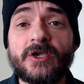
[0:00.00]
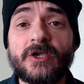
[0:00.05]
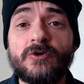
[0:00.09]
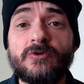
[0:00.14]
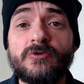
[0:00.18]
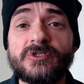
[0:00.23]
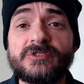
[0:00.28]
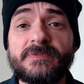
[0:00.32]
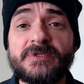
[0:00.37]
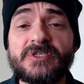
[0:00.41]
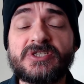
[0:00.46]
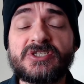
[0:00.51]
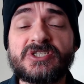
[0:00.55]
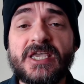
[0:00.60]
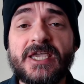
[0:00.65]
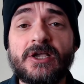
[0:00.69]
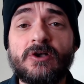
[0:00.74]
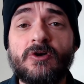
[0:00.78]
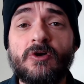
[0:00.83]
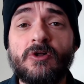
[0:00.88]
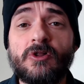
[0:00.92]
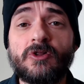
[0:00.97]
who's been
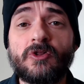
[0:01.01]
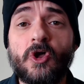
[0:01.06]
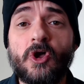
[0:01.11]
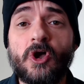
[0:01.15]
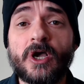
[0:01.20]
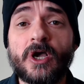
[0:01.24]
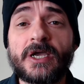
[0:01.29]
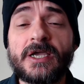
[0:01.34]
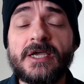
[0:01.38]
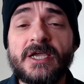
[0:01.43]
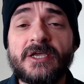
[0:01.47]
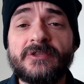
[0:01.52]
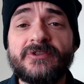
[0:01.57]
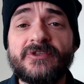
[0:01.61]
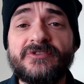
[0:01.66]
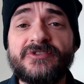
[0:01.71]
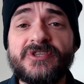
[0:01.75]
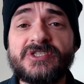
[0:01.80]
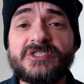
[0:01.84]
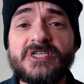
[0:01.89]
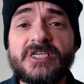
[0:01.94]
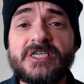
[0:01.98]
saying all along that
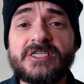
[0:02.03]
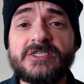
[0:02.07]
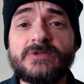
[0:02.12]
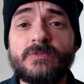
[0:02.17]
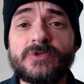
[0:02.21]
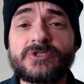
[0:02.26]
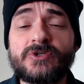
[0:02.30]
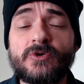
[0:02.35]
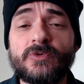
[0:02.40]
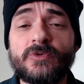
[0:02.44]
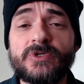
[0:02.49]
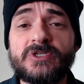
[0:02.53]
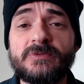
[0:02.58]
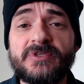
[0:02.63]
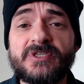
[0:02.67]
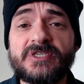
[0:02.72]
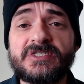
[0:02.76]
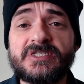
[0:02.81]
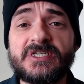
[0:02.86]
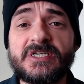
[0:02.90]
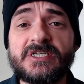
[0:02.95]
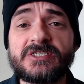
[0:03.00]
this season was going to be the
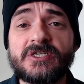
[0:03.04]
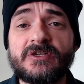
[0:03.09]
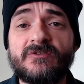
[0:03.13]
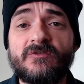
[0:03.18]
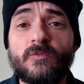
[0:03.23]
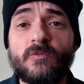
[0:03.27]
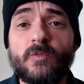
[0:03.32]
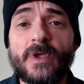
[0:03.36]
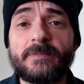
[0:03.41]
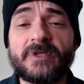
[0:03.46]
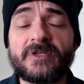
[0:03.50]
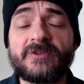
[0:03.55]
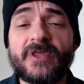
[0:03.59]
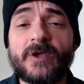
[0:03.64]
season of women,